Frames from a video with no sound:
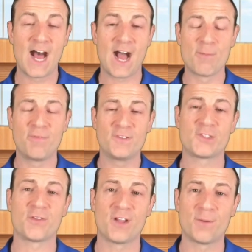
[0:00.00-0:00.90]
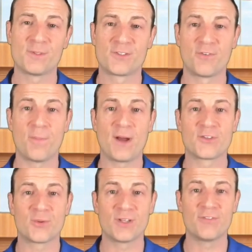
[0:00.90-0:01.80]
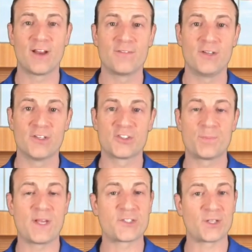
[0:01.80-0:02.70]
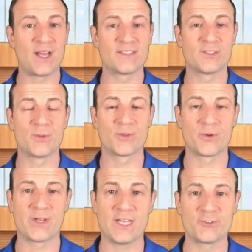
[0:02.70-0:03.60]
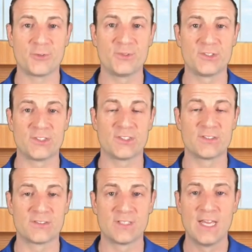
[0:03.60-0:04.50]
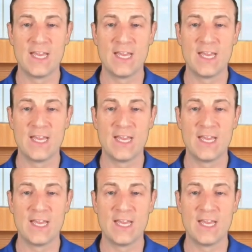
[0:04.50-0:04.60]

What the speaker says: I'm a physical therapist of about 25 years, specializing with orchestral musicians,